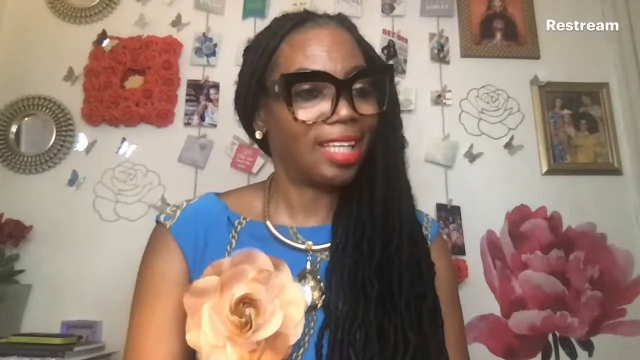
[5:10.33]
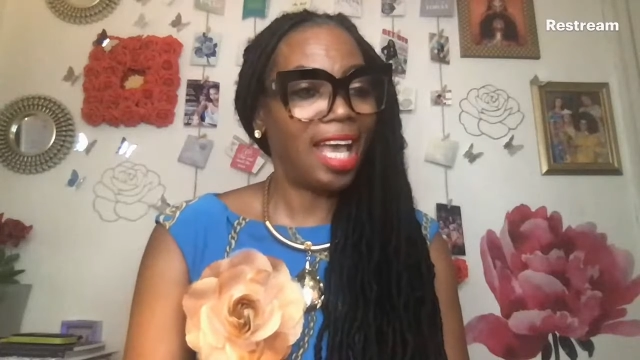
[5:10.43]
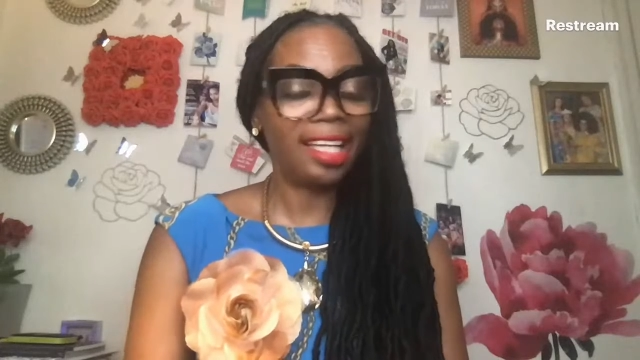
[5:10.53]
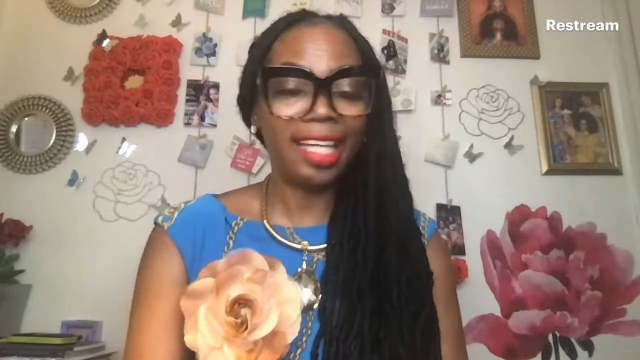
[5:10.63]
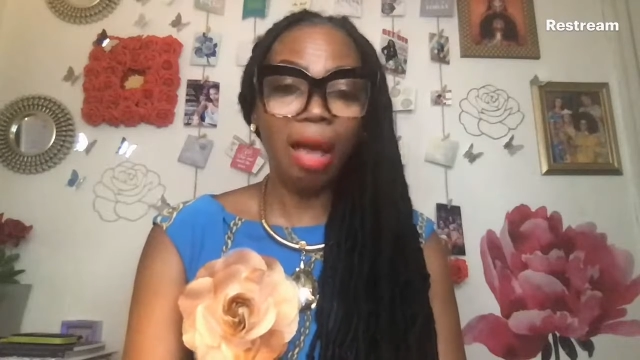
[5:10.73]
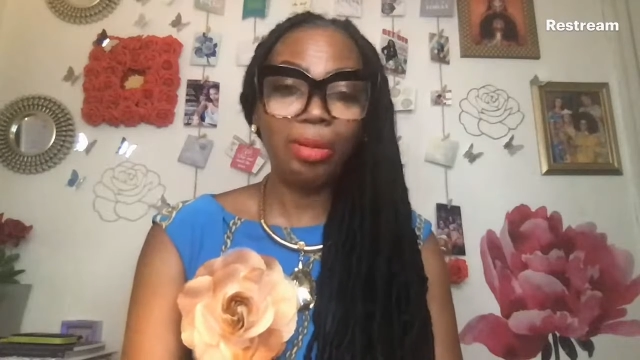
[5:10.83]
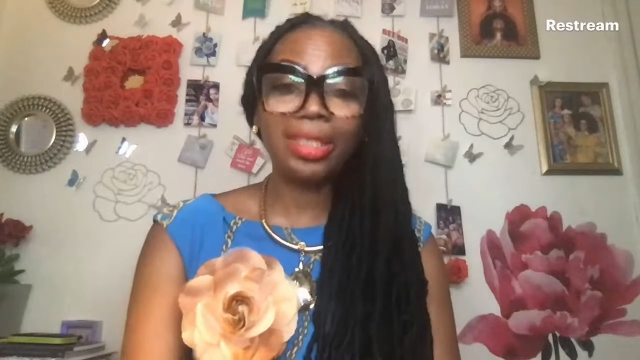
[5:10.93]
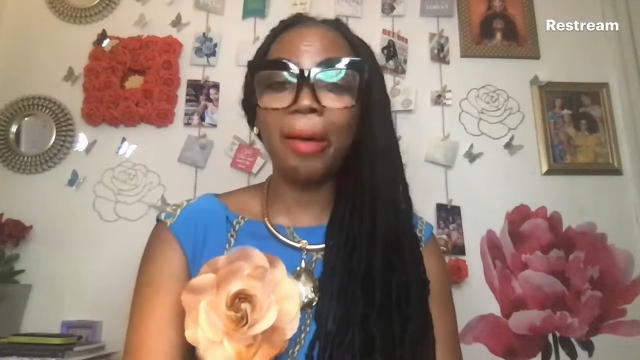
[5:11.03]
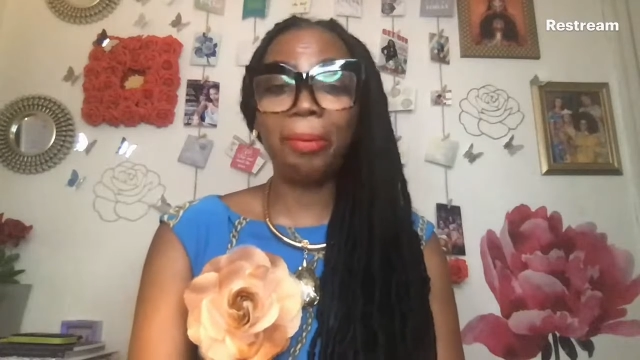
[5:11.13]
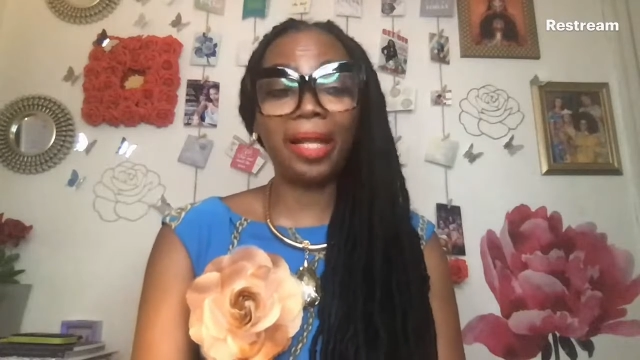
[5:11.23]
And that
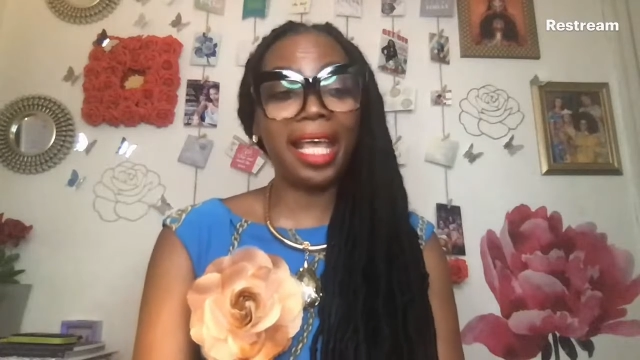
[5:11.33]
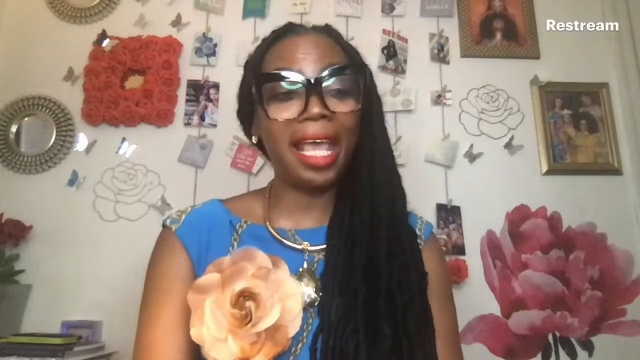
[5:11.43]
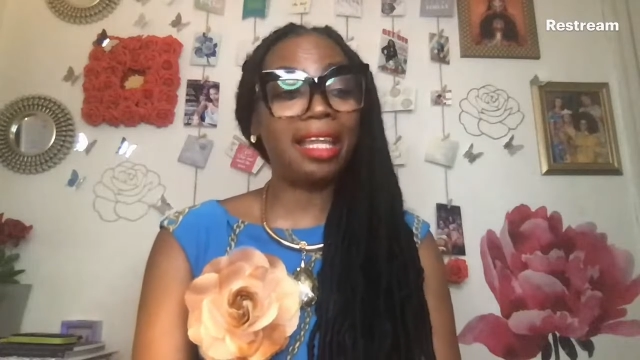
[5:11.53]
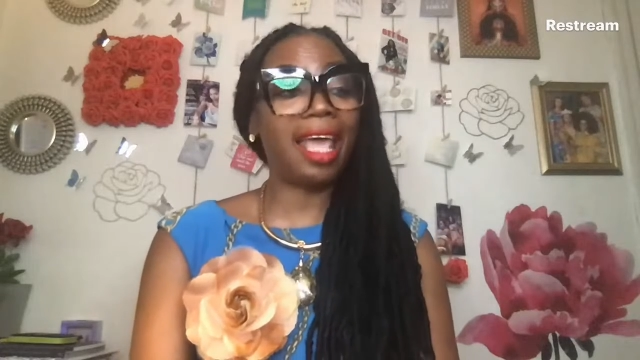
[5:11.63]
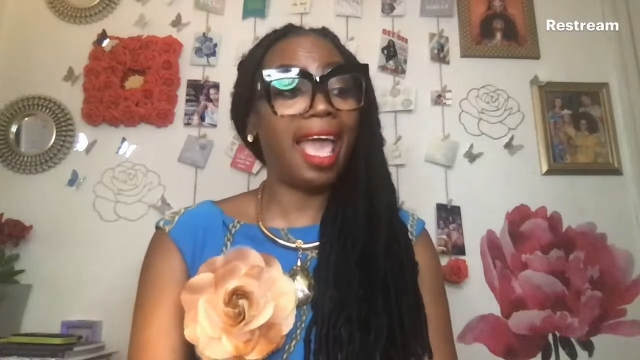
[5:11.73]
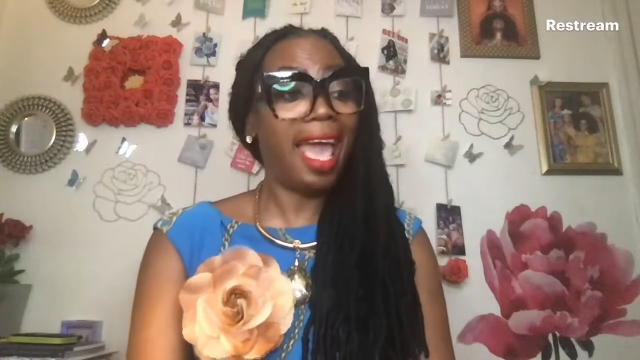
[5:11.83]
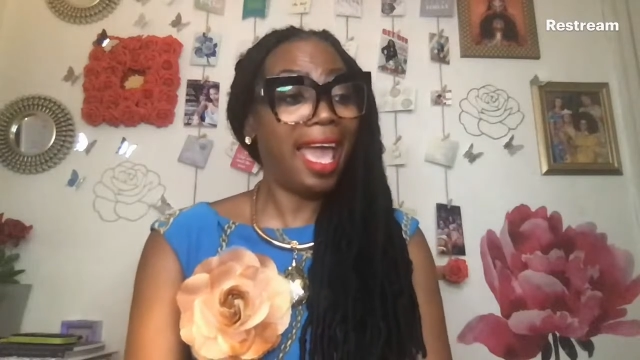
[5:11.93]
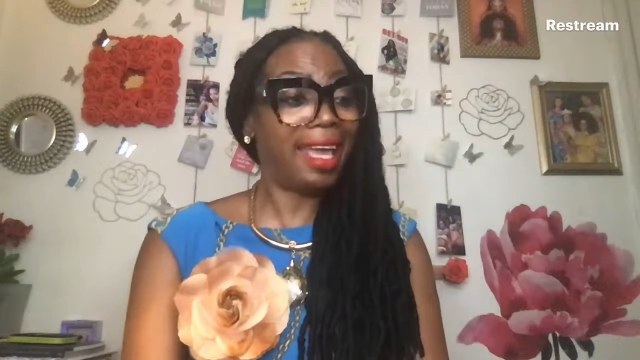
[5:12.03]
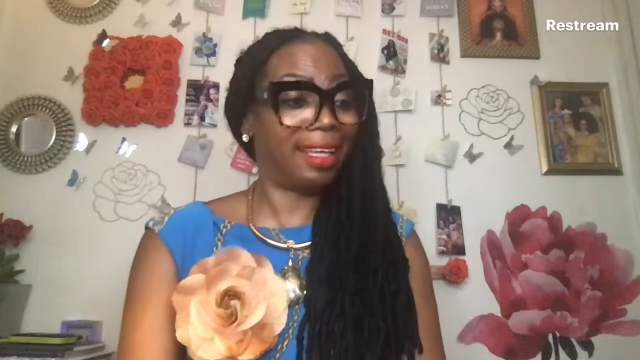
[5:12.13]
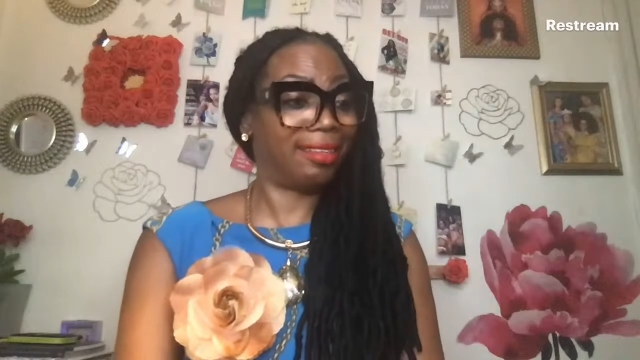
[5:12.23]
was her plan
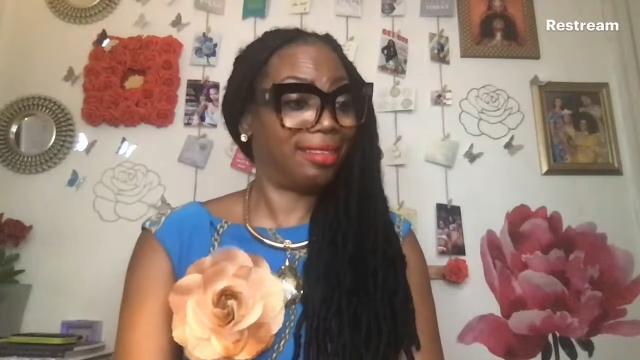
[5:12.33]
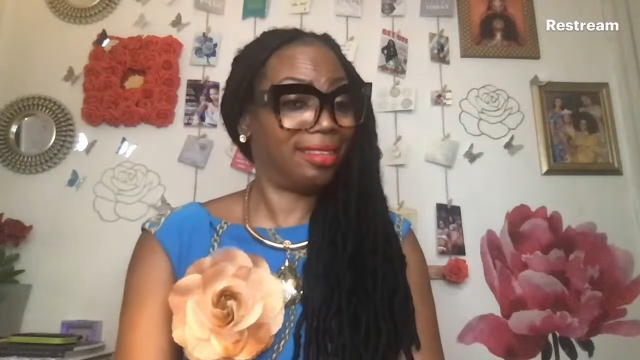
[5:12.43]
A.